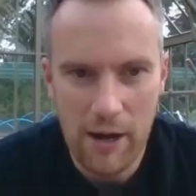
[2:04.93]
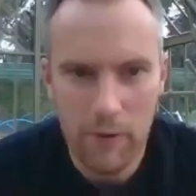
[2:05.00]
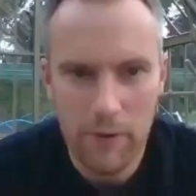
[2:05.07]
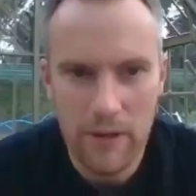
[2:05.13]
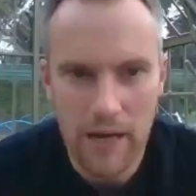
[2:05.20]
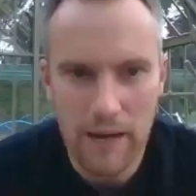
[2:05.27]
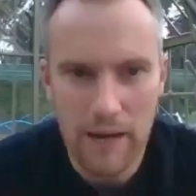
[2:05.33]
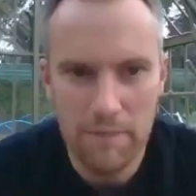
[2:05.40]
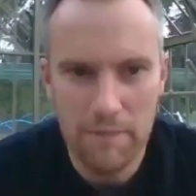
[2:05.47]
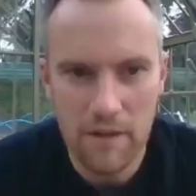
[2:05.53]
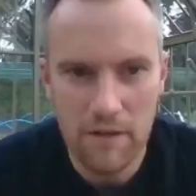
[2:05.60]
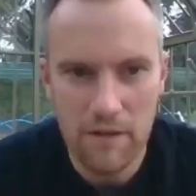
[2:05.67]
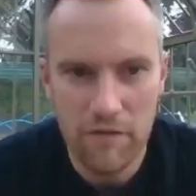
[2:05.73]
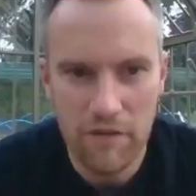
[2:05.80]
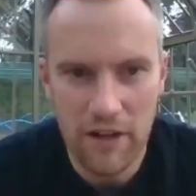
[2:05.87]

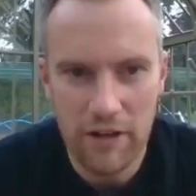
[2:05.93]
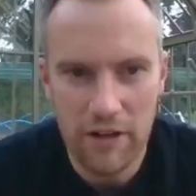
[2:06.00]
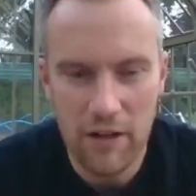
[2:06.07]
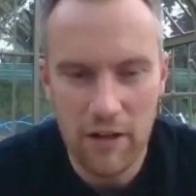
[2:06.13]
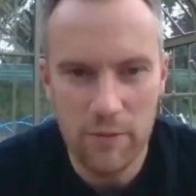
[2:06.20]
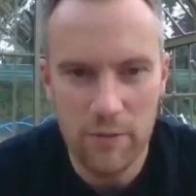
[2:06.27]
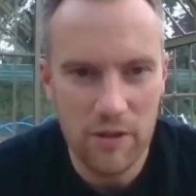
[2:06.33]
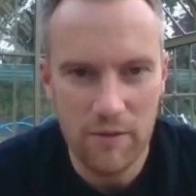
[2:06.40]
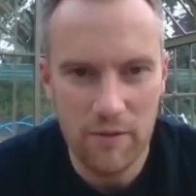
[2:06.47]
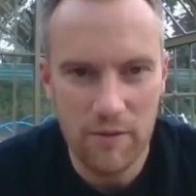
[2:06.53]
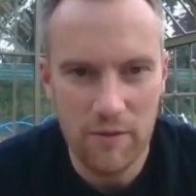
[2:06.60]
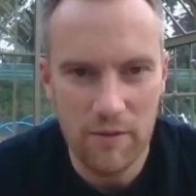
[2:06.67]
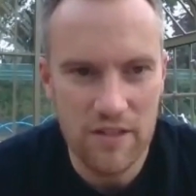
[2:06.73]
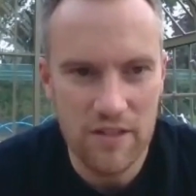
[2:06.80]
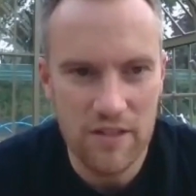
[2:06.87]
Valerie, I know
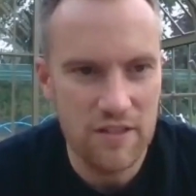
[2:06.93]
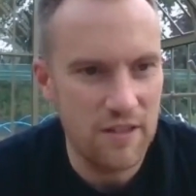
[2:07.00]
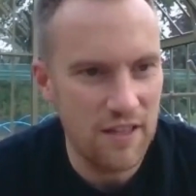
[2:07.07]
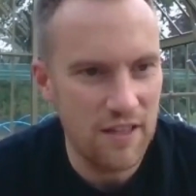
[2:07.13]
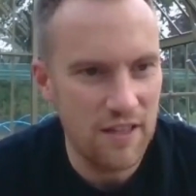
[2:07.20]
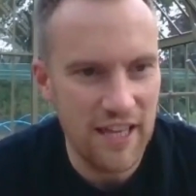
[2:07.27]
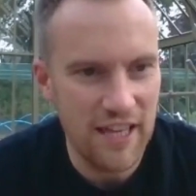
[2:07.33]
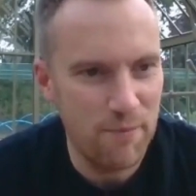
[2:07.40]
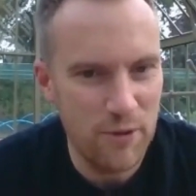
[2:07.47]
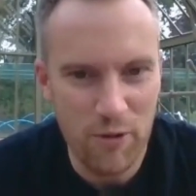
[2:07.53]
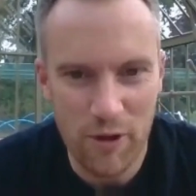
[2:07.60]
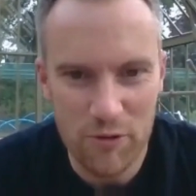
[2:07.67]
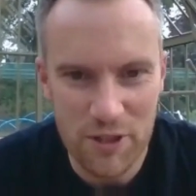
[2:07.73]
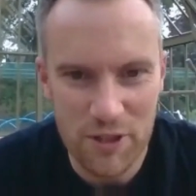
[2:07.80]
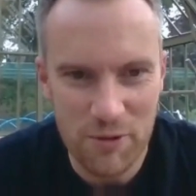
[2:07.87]
this is, again, we're
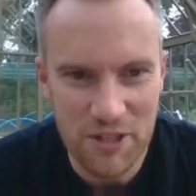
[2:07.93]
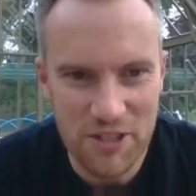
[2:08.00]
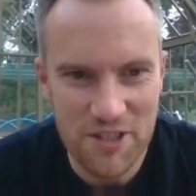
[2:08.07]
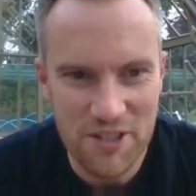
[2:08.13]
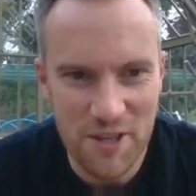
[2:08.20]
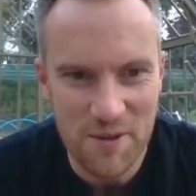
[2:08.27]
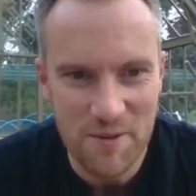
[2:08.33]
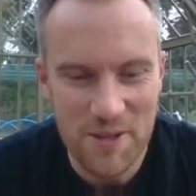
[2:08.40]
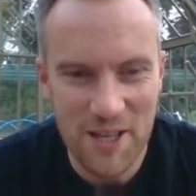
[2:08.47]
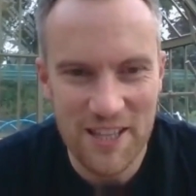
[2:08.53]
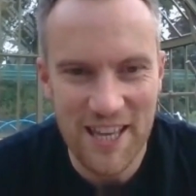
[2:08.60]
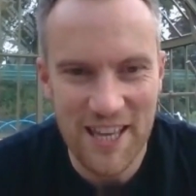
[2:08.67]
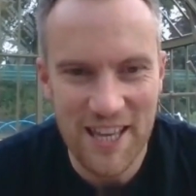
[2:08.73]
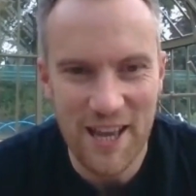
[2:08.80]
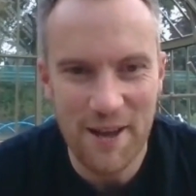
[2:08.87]
not onto the questions
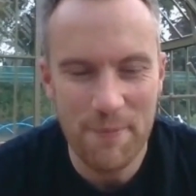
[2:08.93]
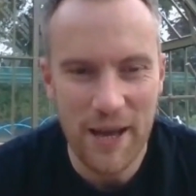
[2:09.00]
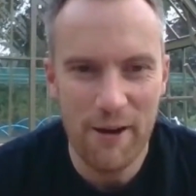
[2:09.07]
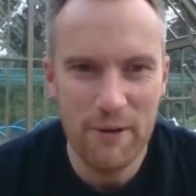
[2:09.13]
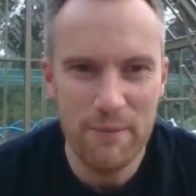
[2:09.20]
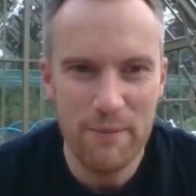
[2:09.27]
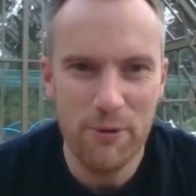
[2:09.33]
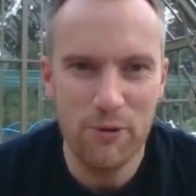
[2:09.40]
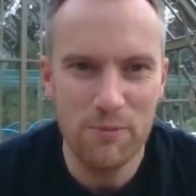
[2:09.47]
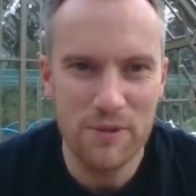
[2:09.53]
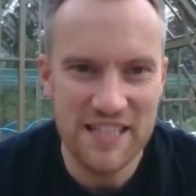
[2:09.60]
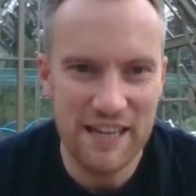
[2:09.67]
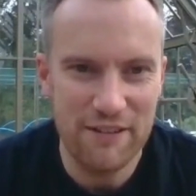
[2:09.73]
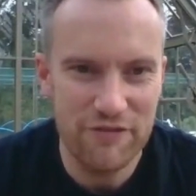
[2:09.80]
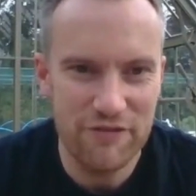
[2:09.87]
yet, but how important was
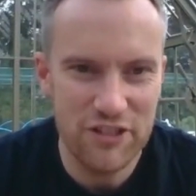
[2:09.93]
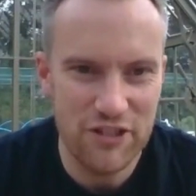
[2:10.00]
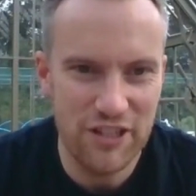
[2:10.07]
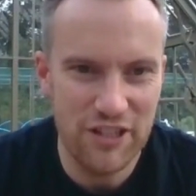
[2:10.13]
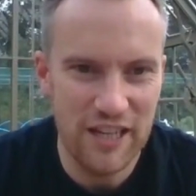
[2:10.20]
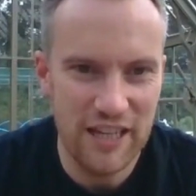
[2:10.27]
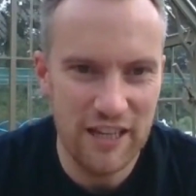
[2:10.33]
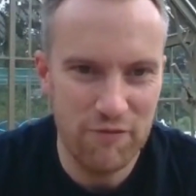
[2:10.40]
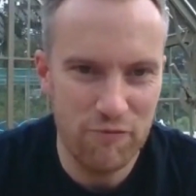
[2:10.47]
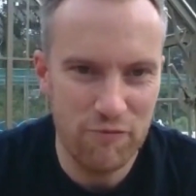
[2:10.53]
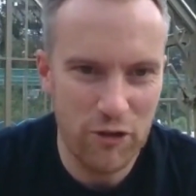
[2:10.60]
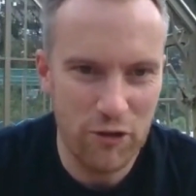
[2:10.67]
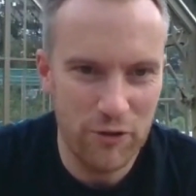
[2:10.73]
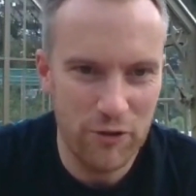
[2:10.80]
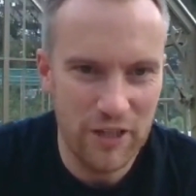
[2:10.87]
that vision in
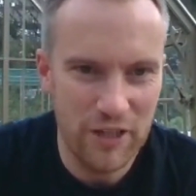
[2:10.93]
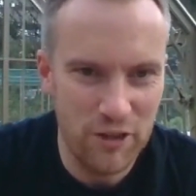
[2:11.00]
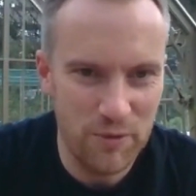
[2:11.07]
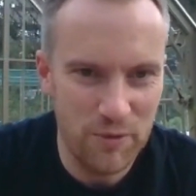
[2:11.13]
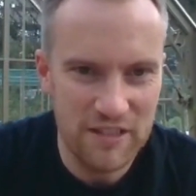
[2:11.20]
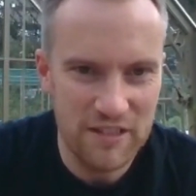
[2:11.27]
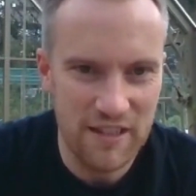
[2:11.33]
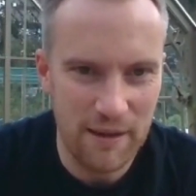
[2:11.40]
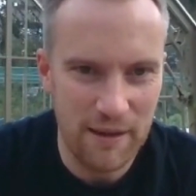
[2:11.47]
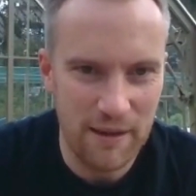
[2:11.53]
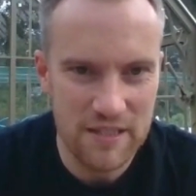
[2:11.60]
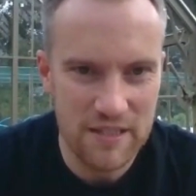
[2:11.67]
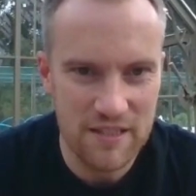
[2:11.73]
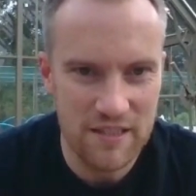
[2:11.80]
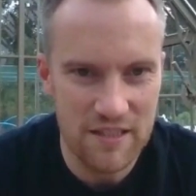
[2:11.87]
recruiting you into that
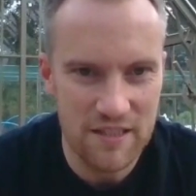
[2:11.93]
business?